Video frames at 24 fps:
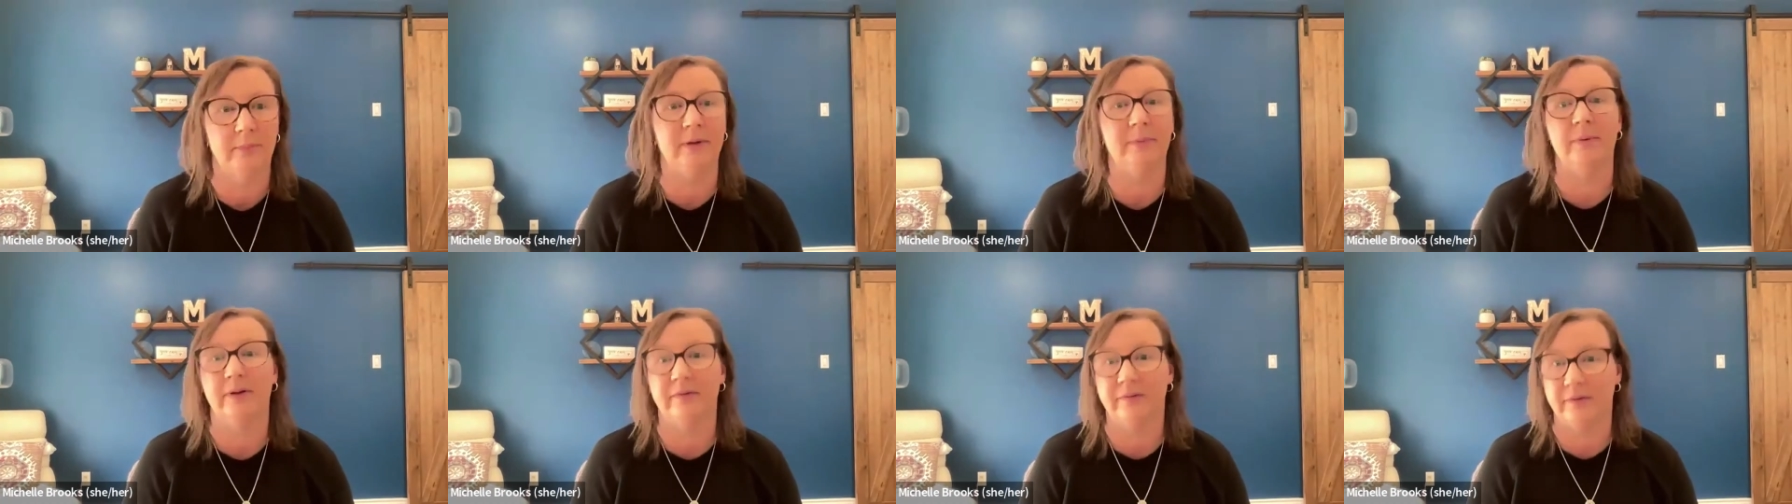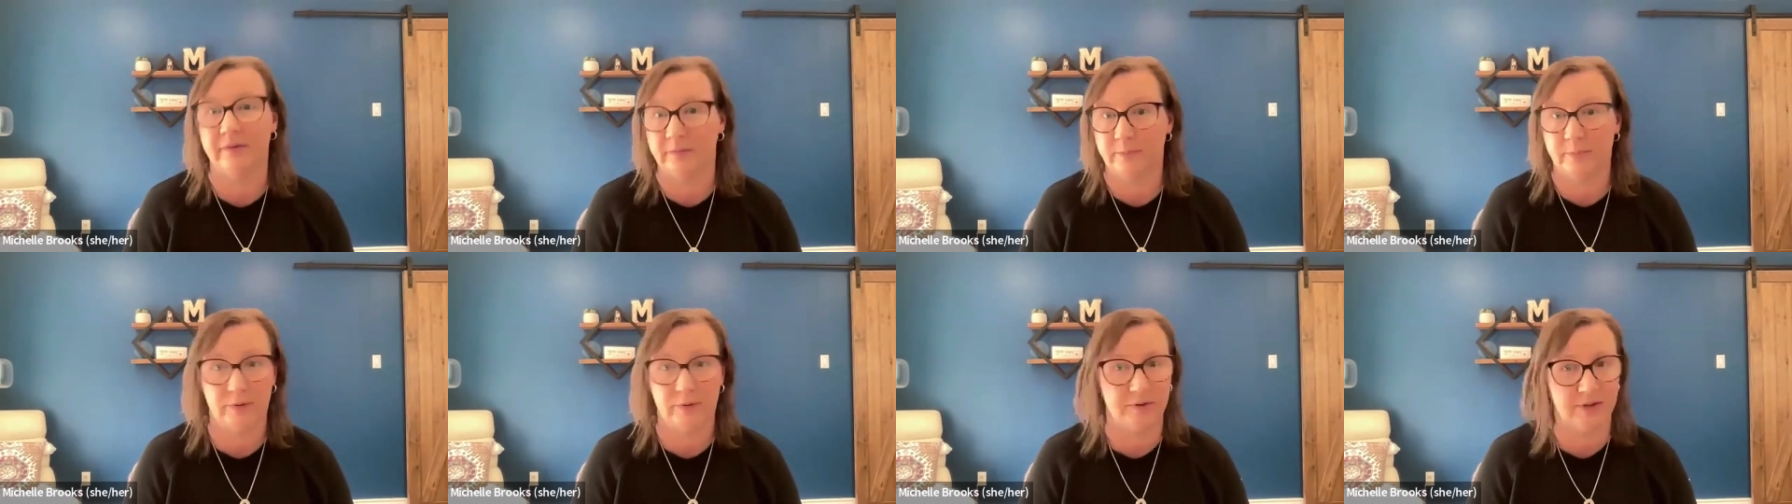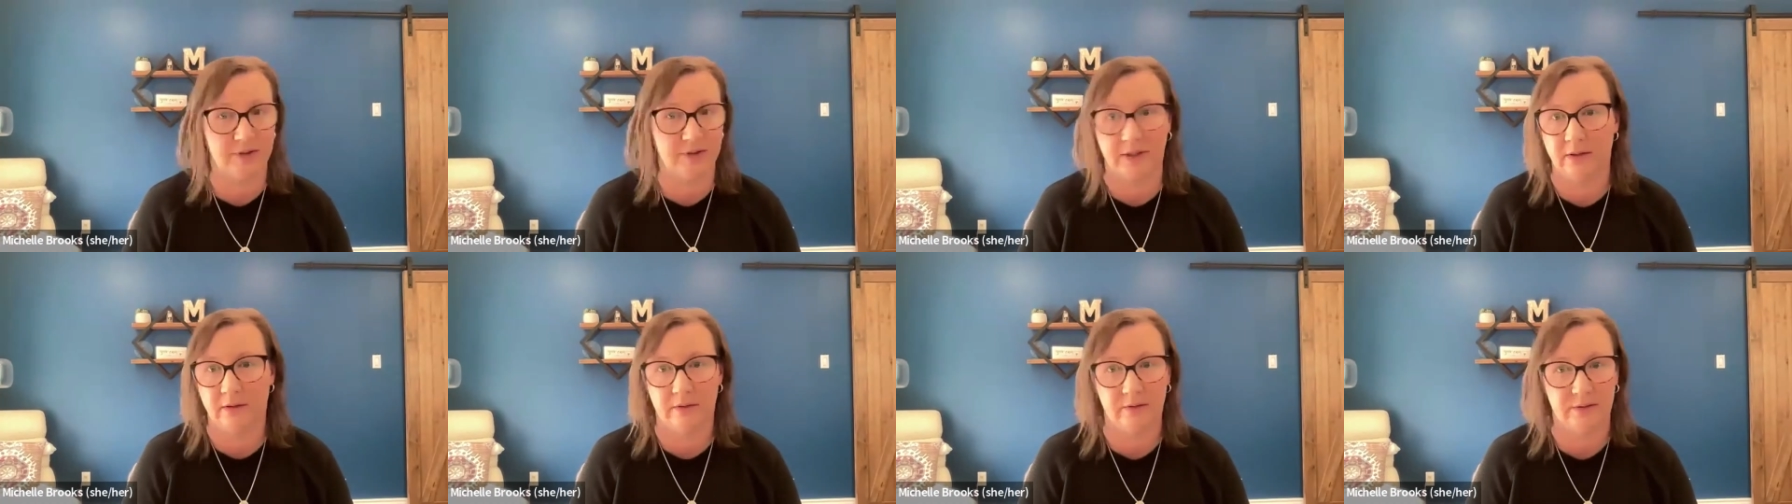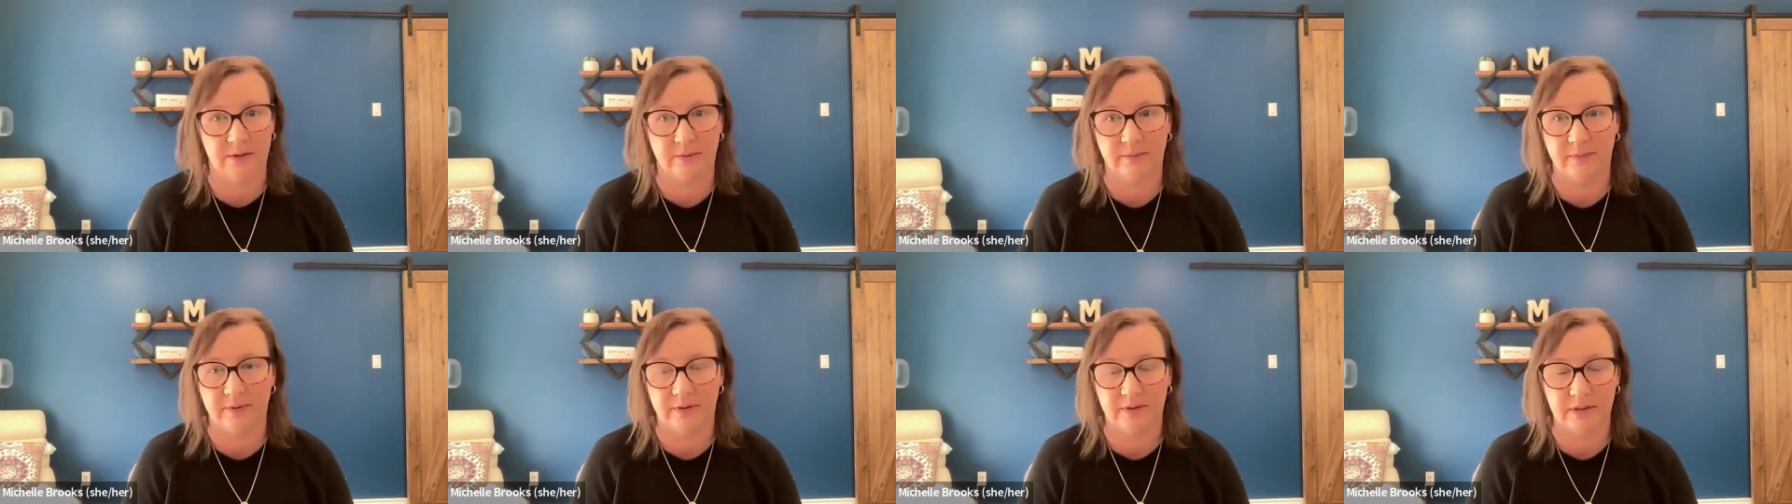people of a particular
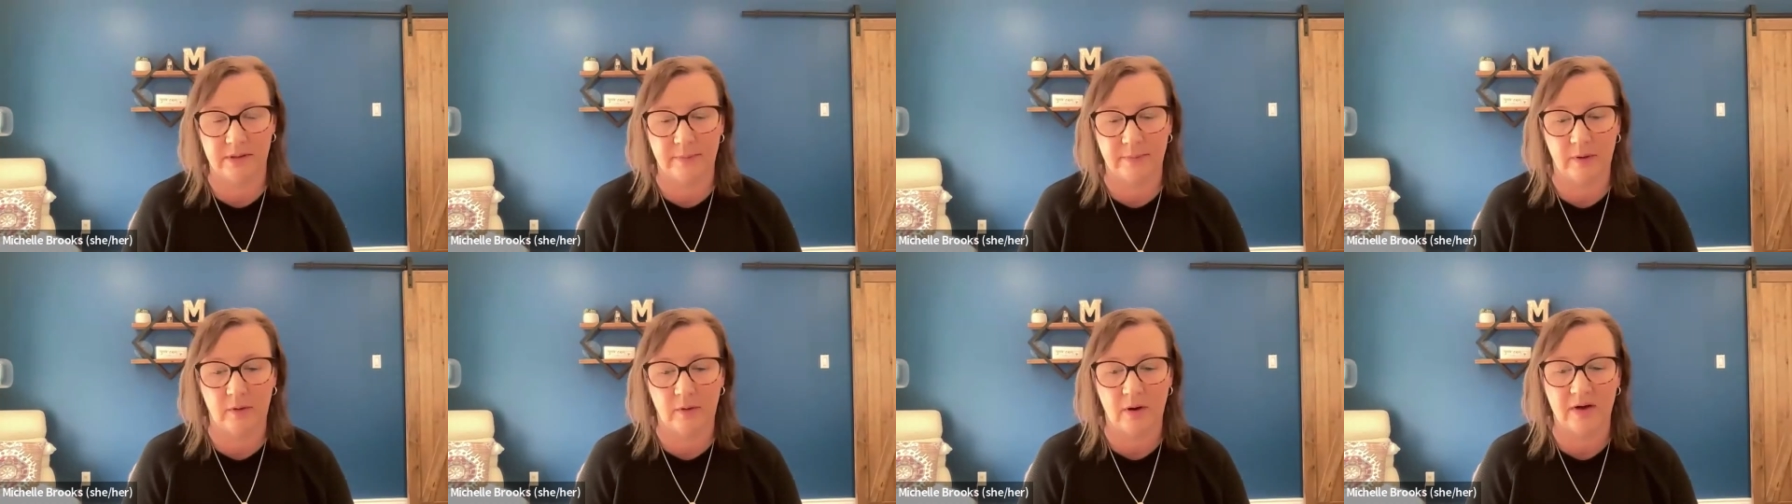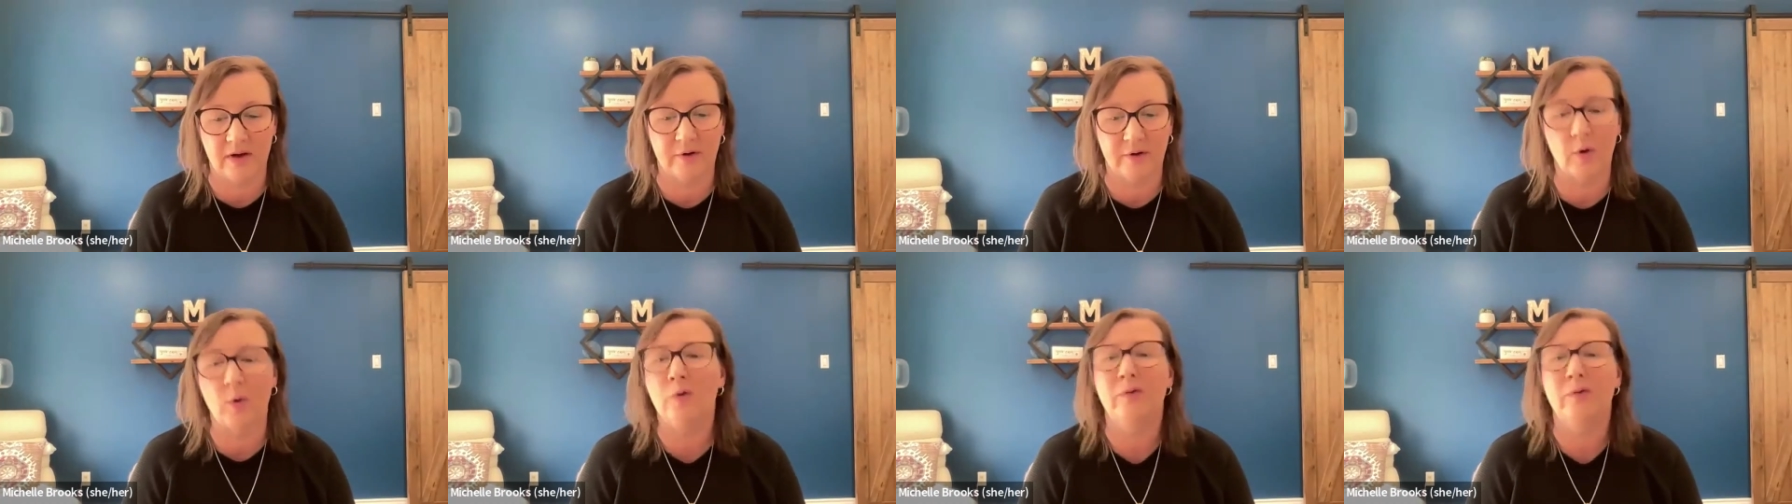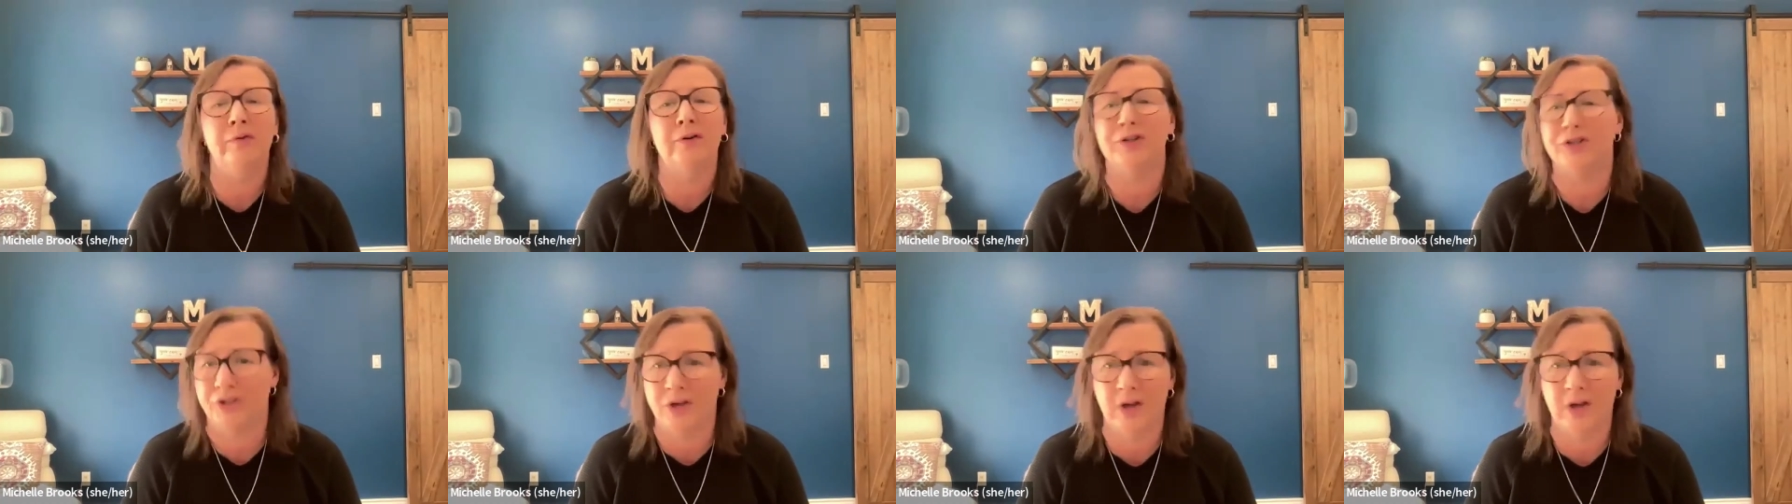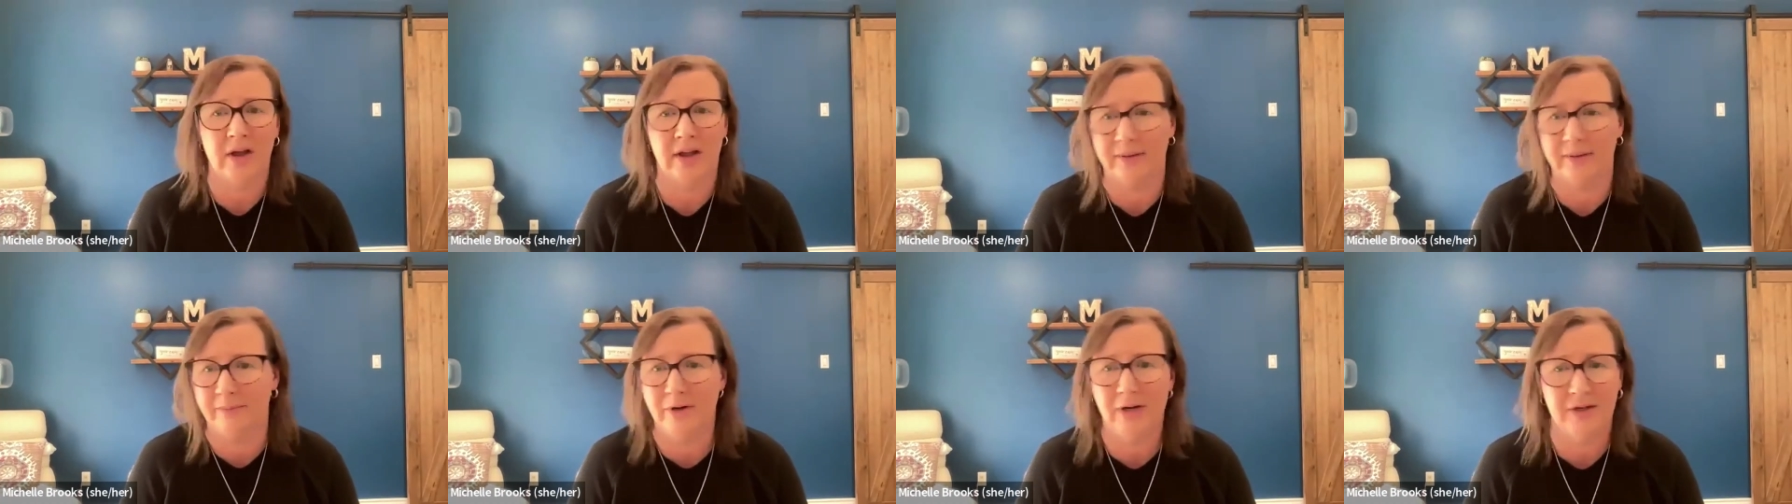demographic over
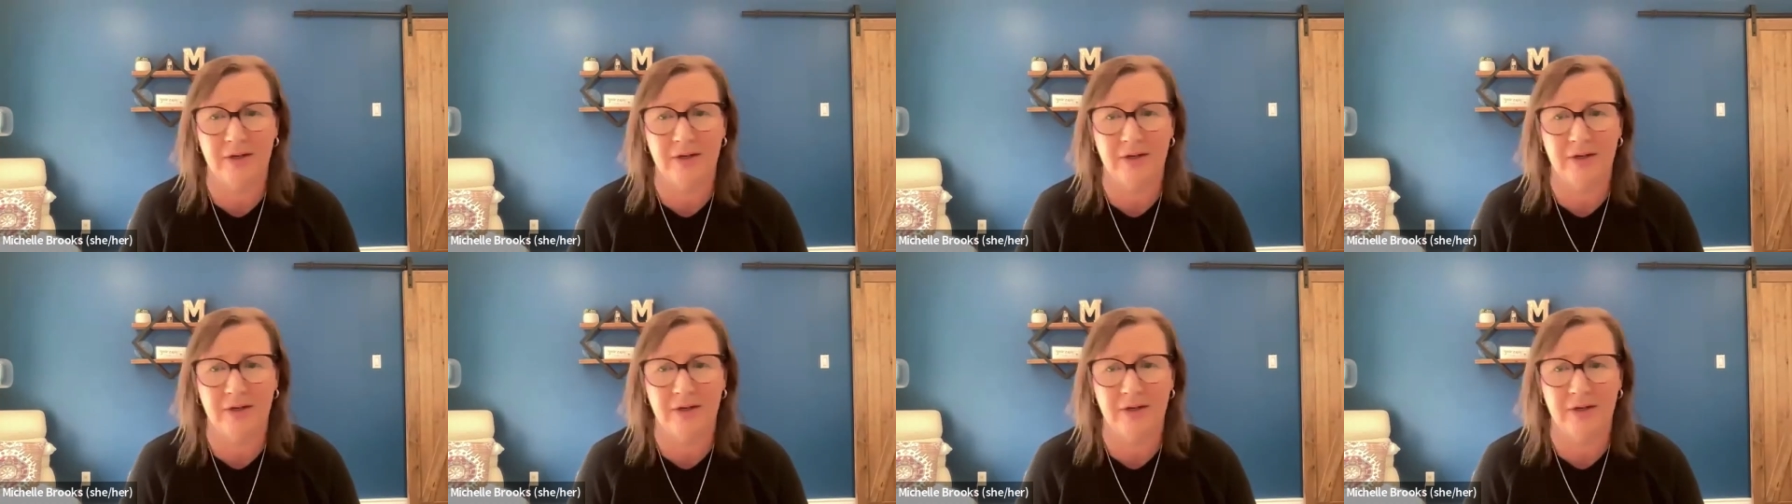time,